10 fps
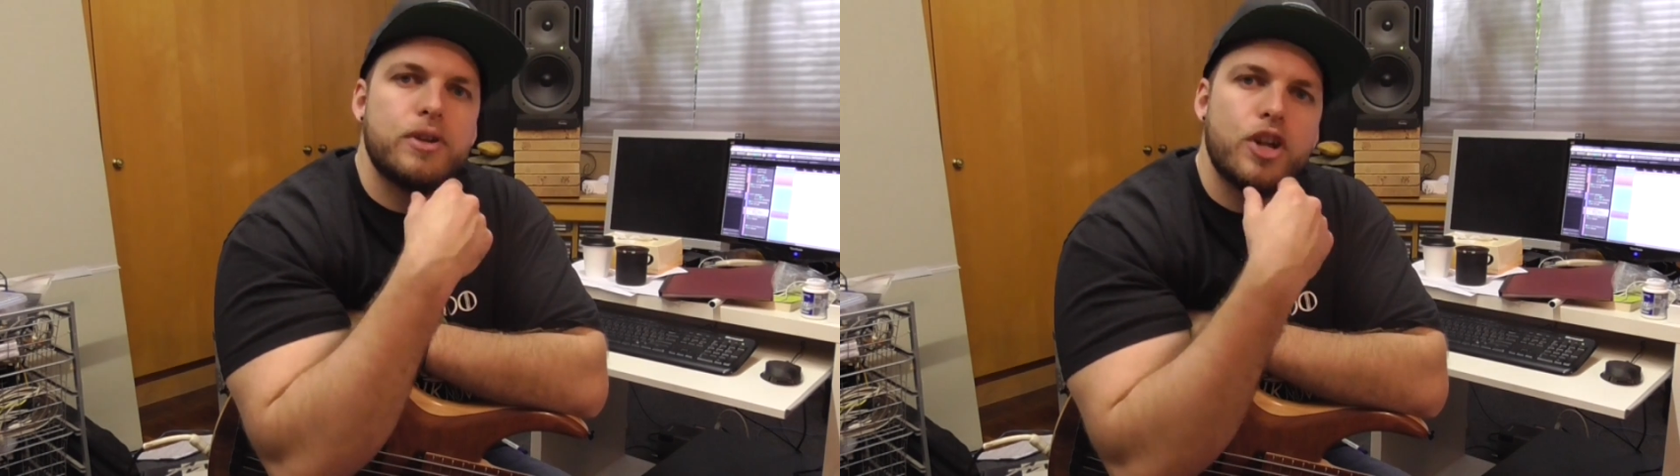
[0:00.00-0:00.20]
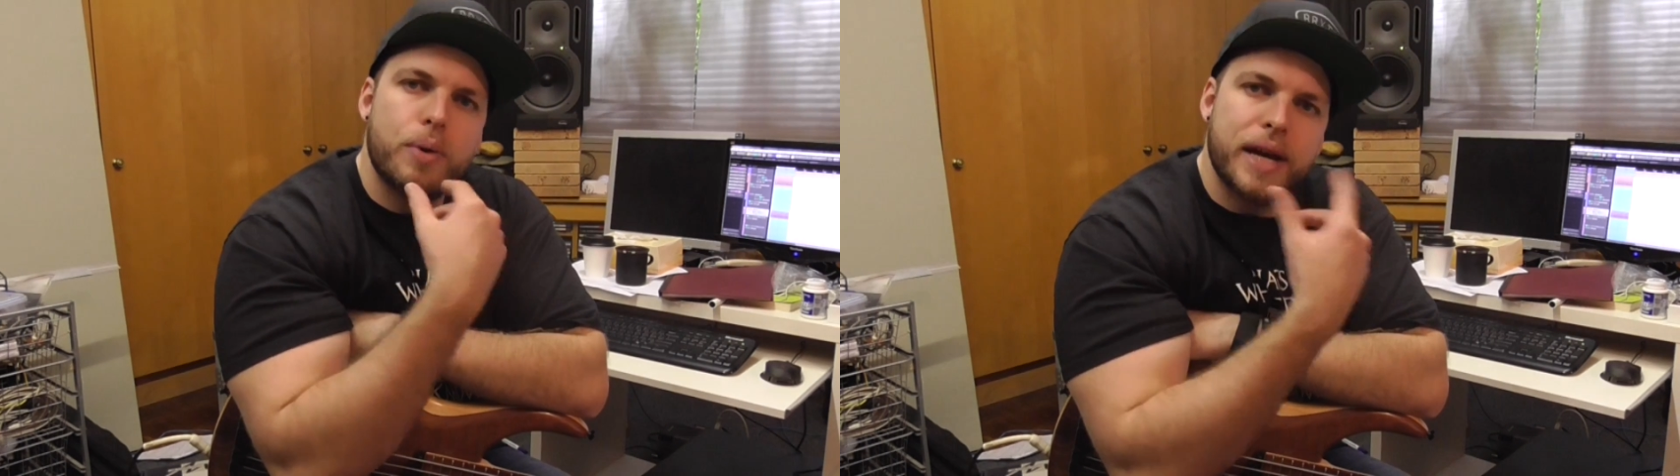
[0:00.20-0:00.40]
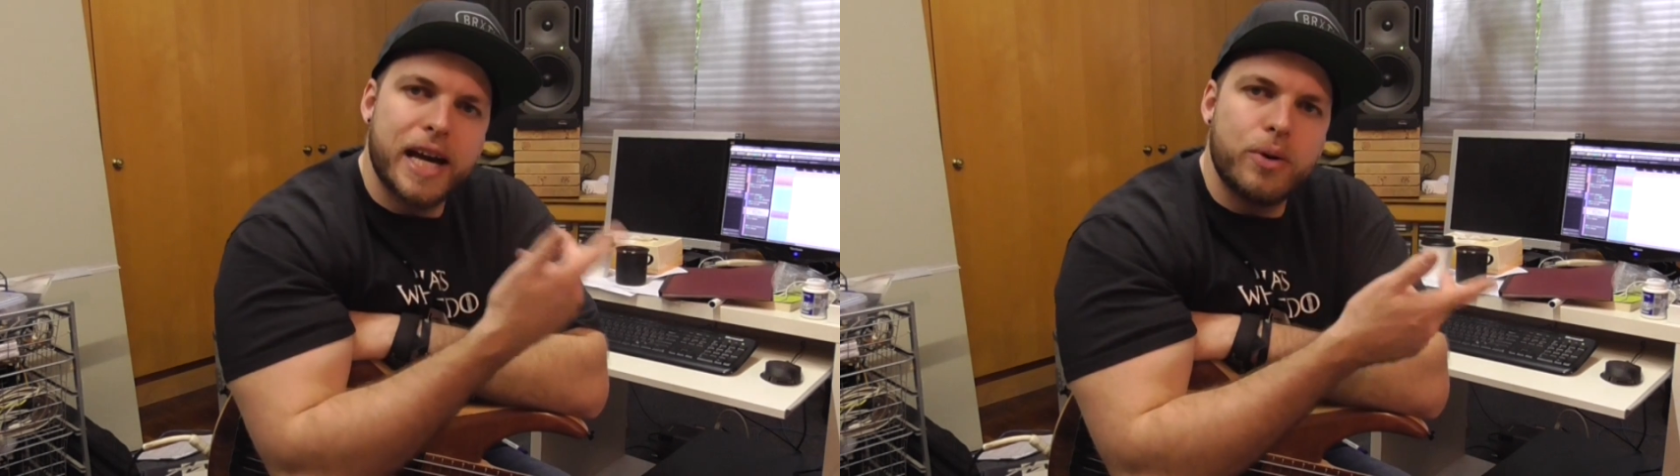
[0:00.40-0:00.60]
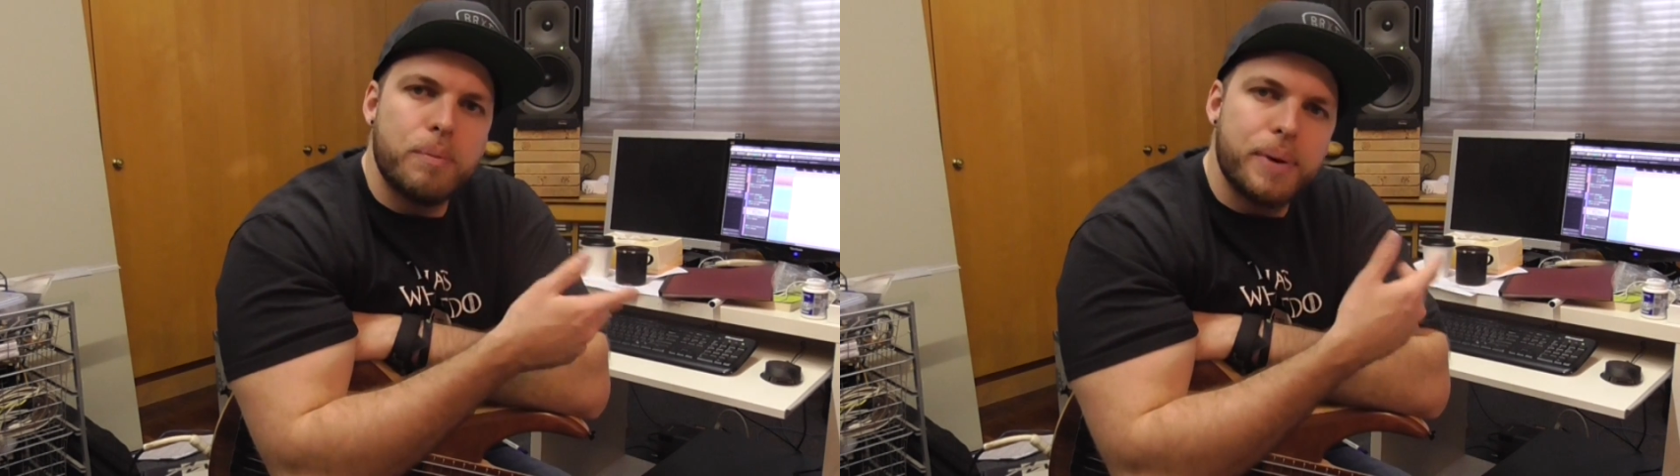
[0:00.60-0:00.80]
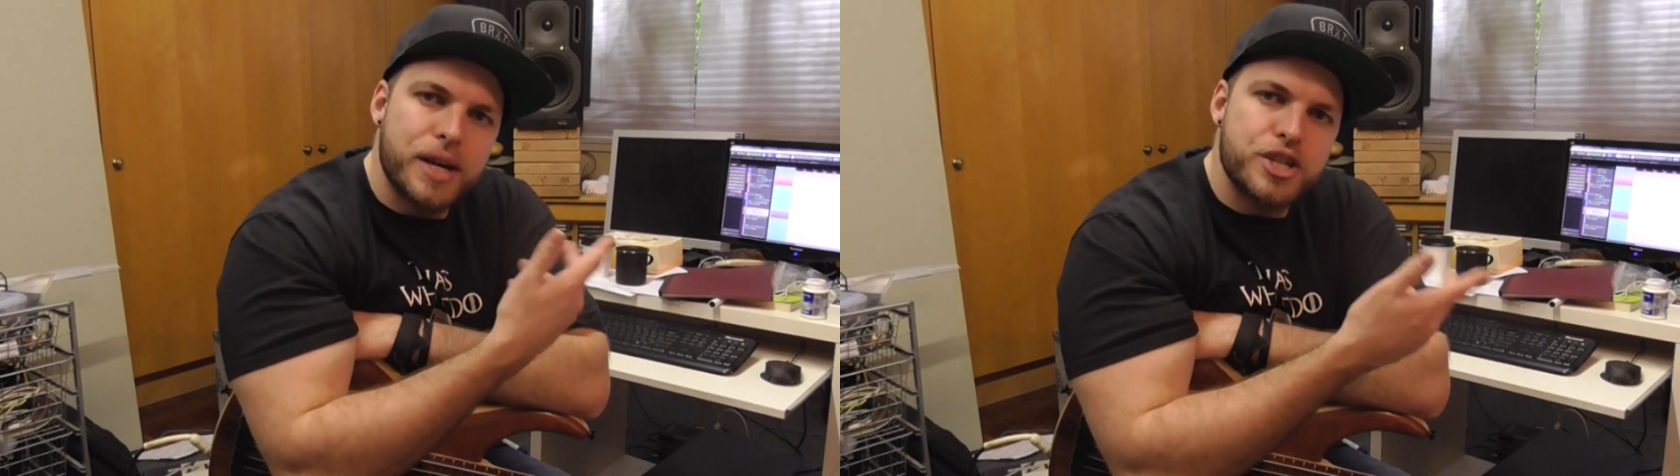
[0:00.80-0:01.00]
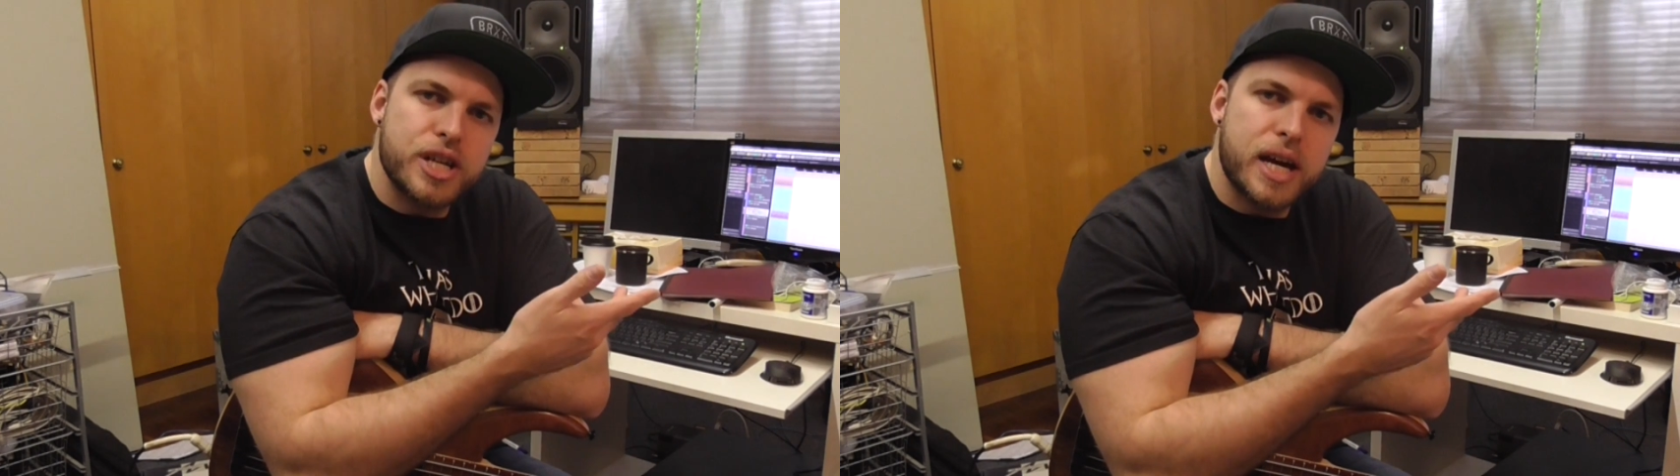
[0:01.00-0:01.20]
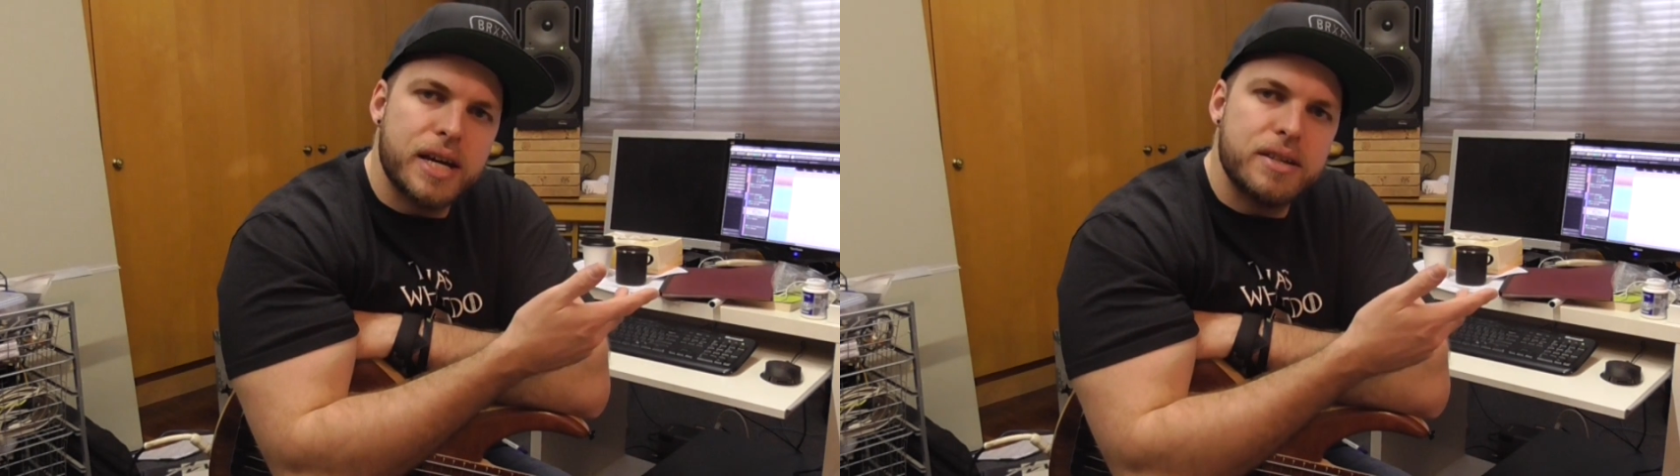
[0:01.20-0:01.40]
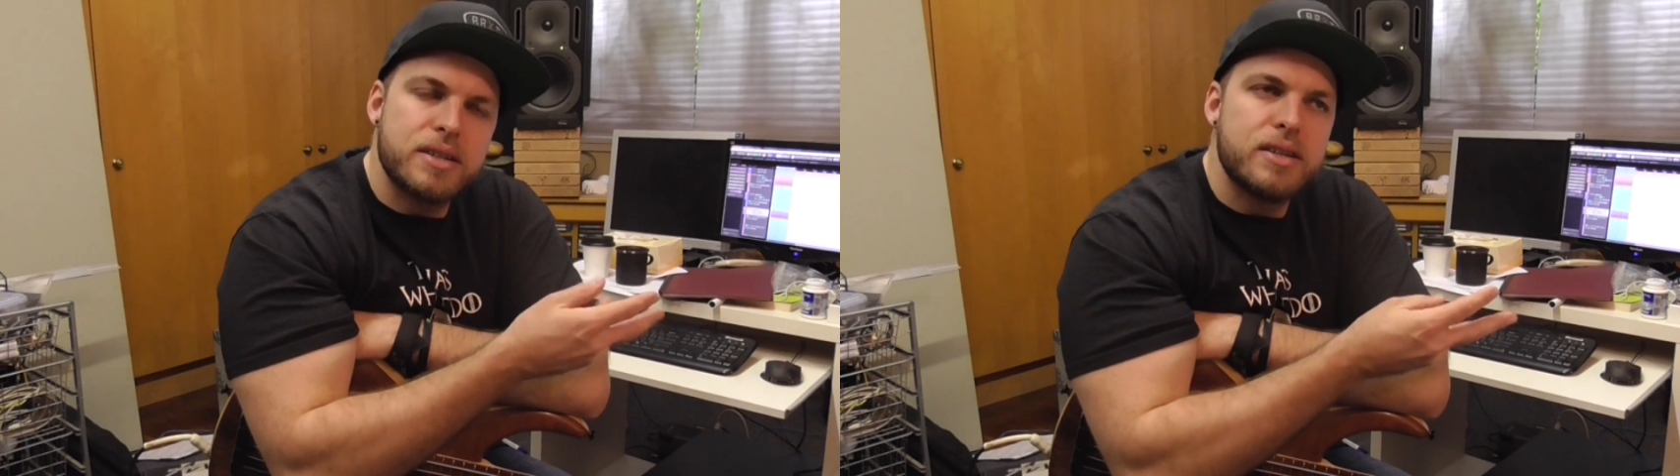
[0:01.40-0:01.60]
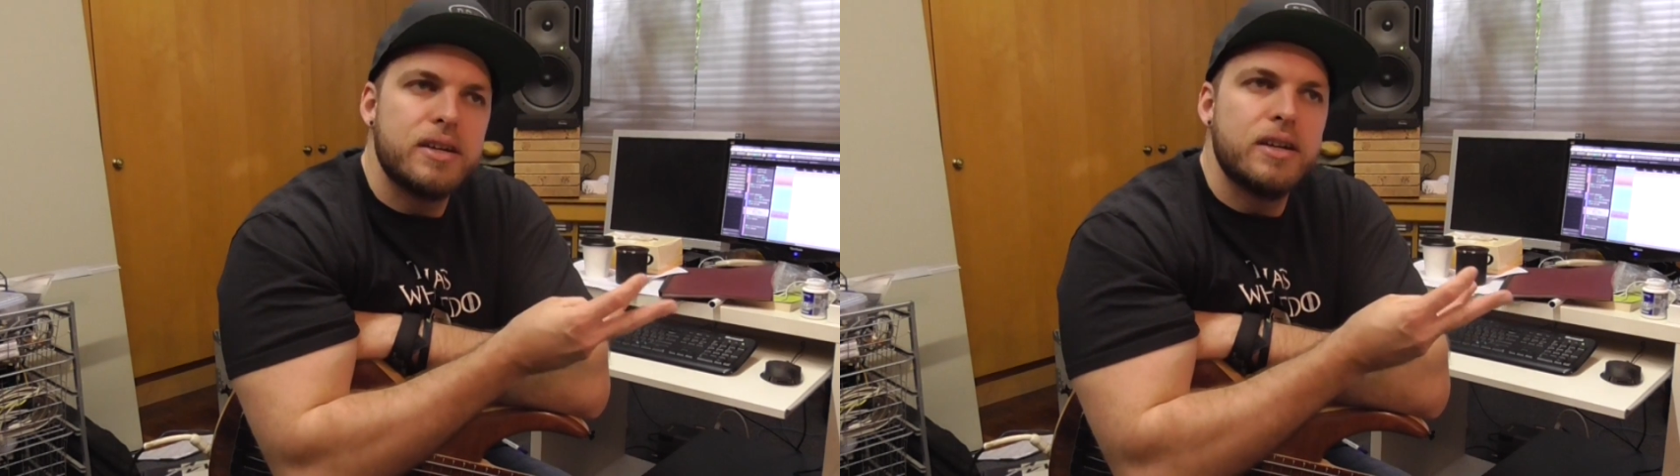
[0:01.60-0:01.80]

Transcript: knowing how to arpeggiate,